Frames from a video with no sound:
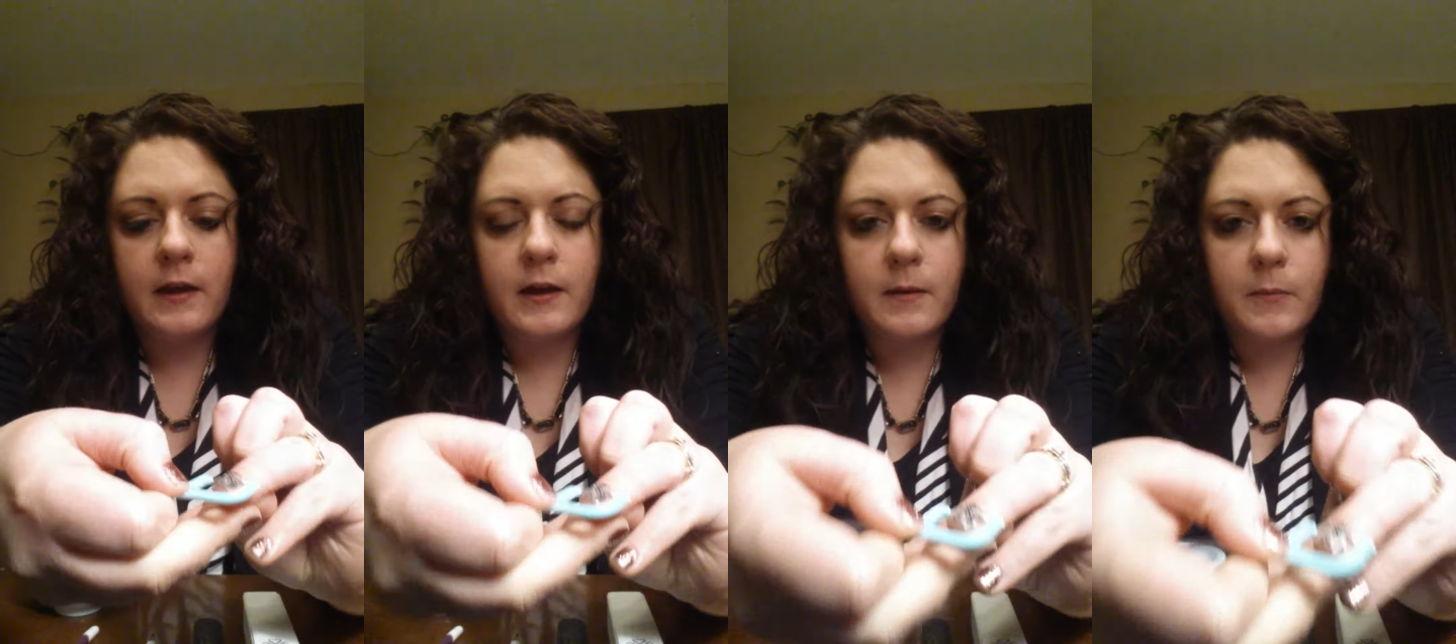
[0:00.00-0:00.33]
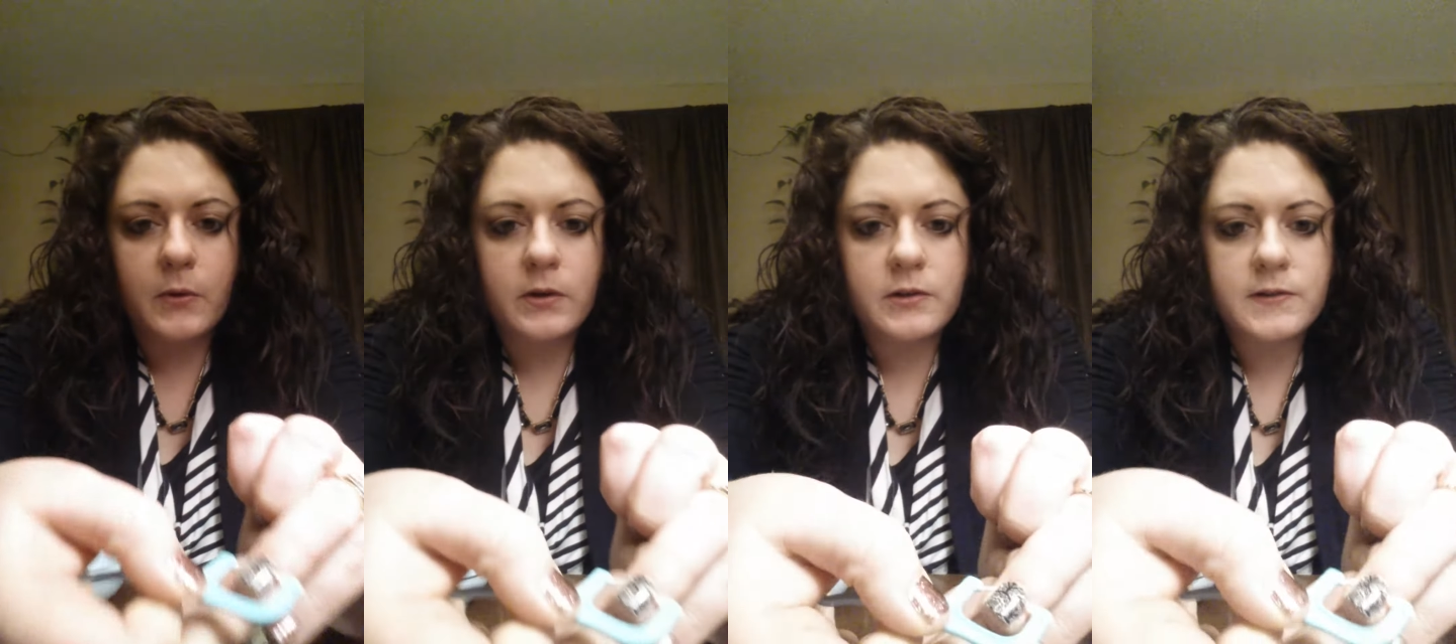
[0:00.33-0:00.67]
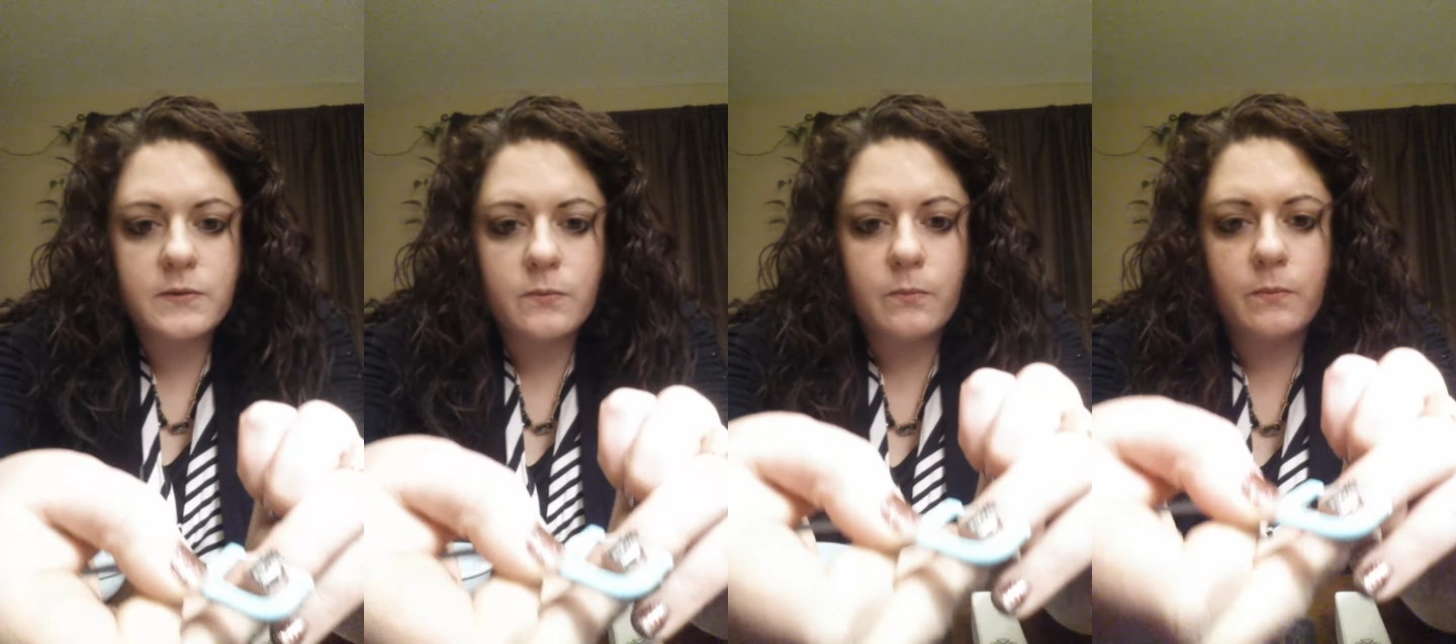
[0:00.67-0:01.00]
I'm going to
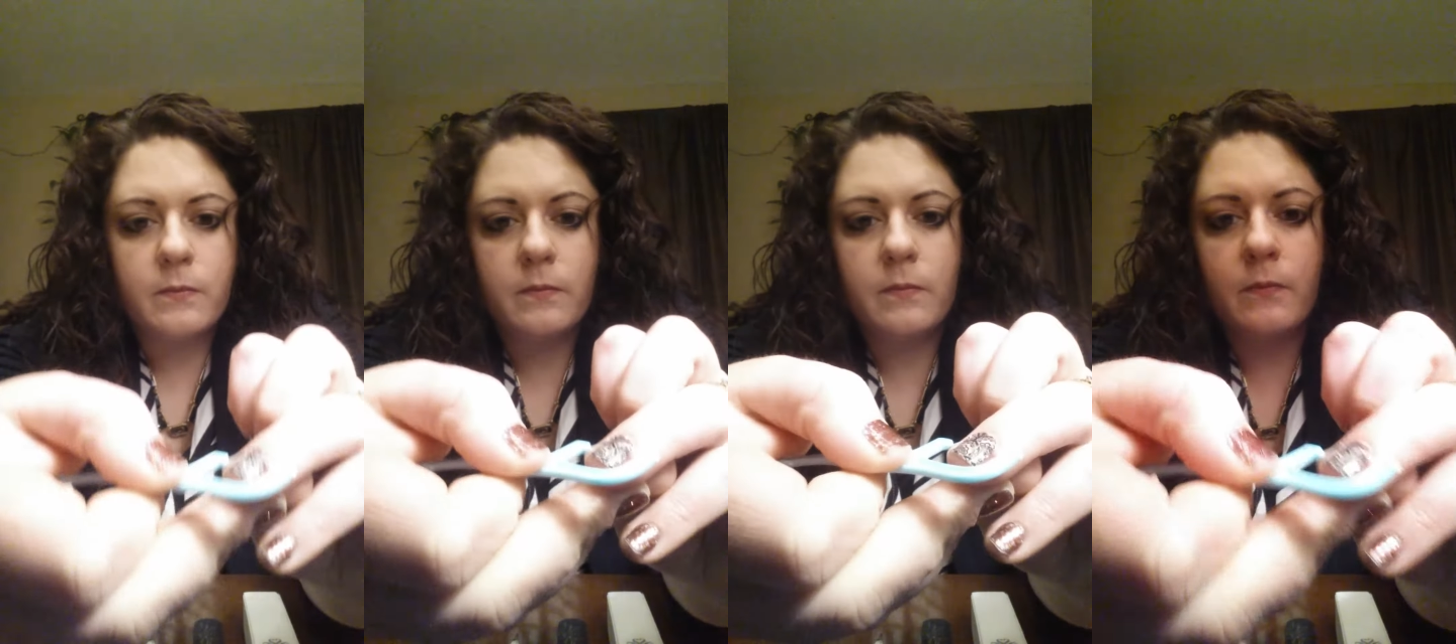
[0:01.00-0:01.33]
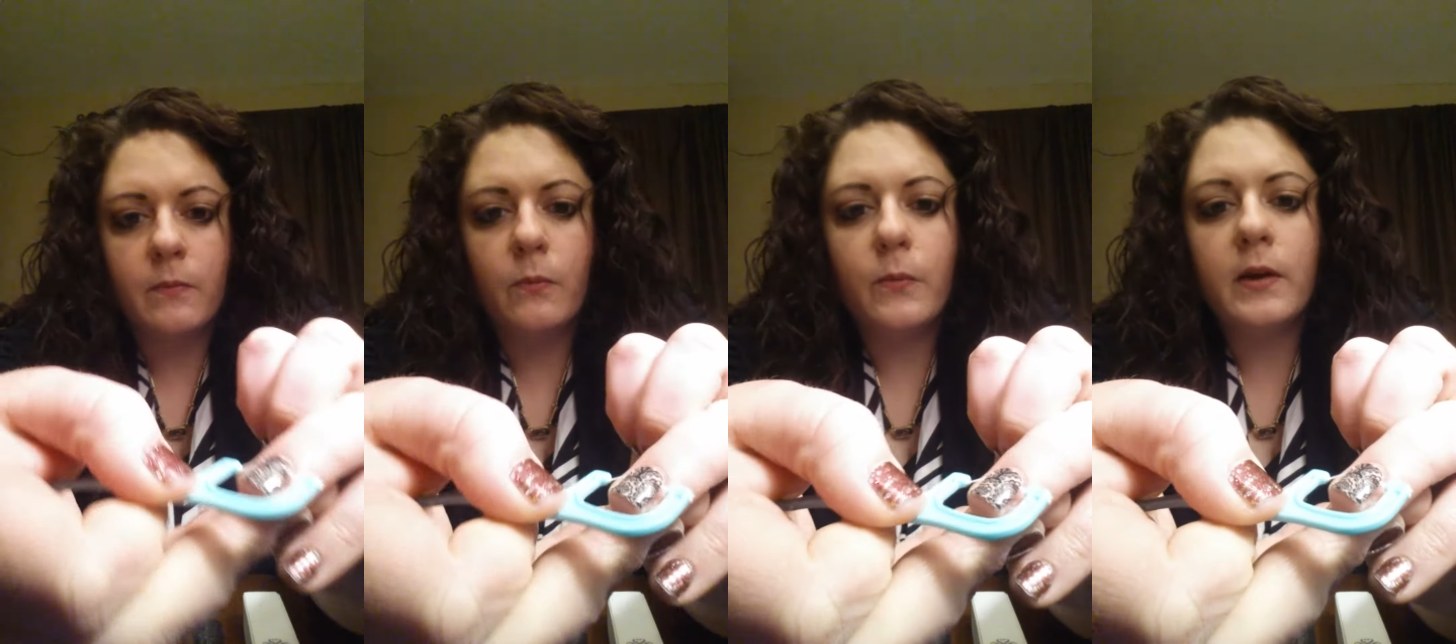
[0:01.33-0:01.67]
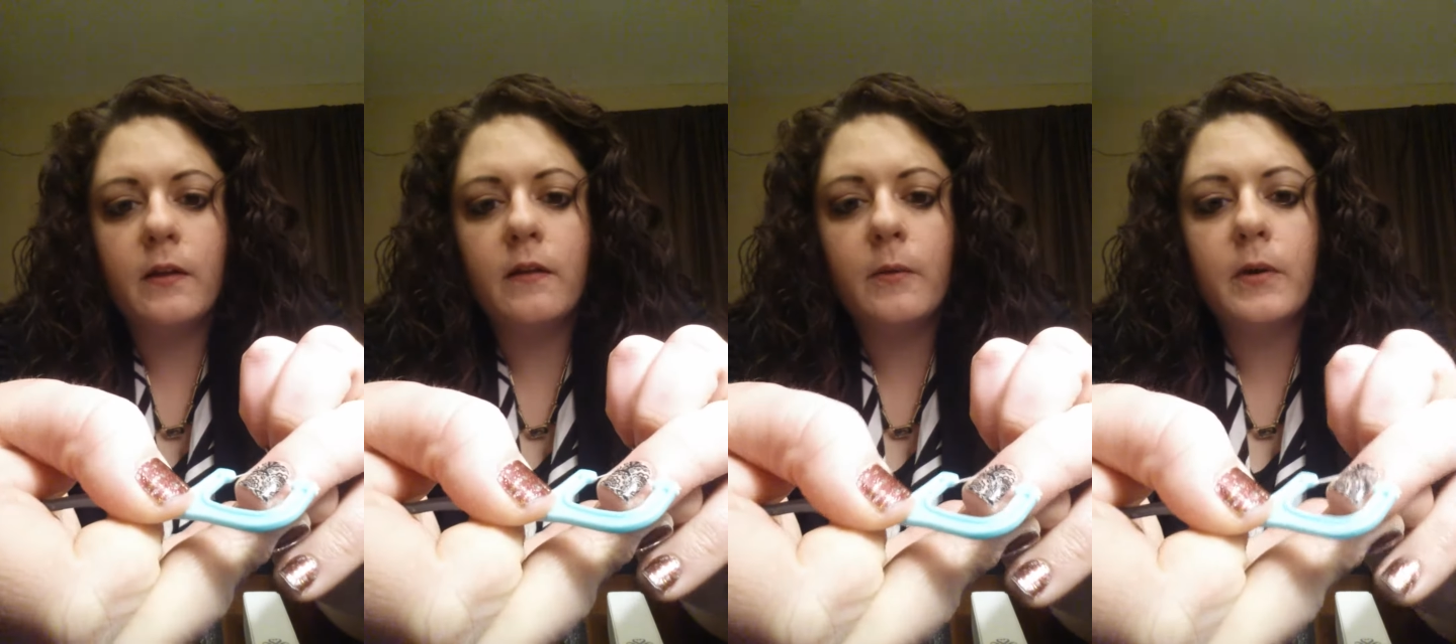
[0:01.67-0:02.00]
just
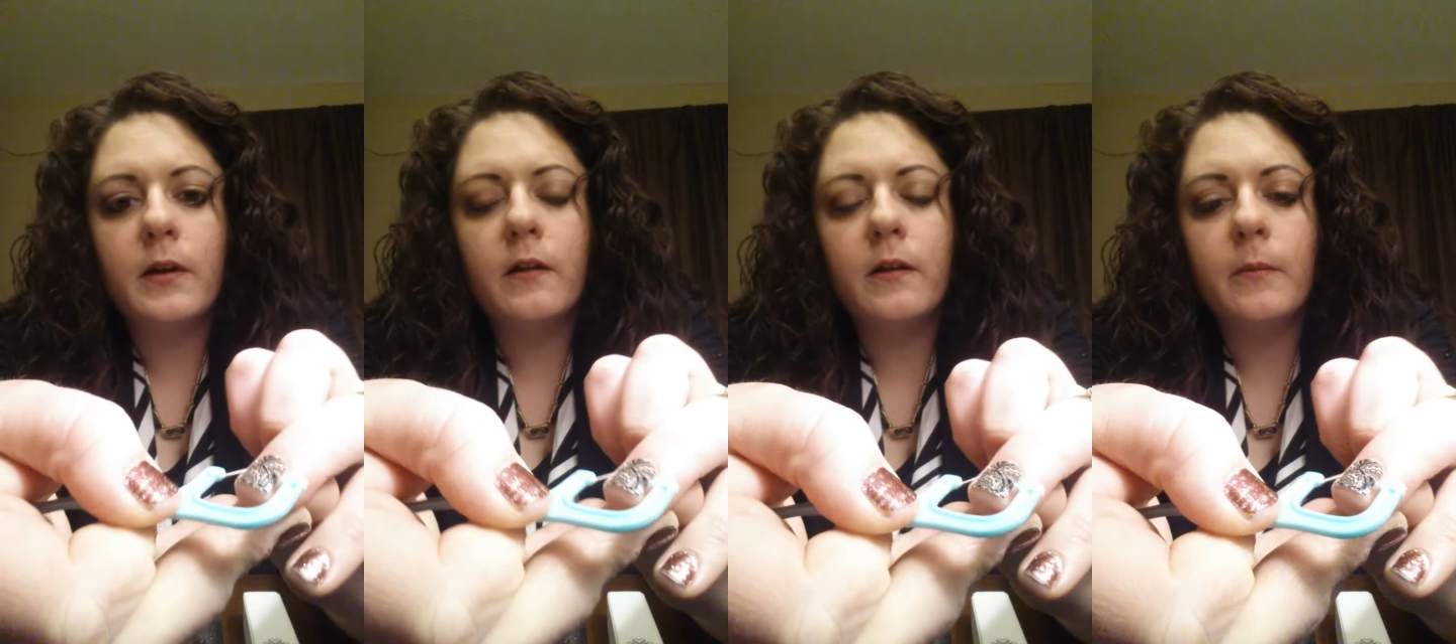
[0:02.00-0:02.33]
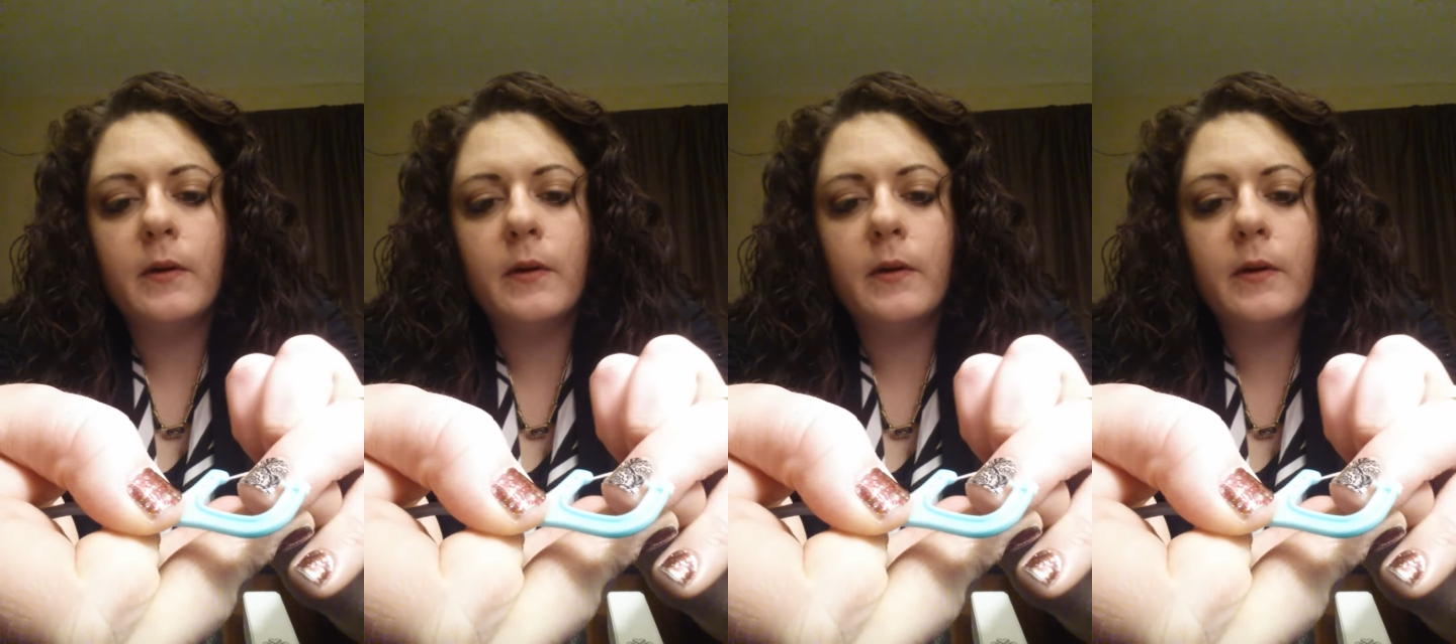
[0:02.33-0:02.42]
wiggle it, wiggle it,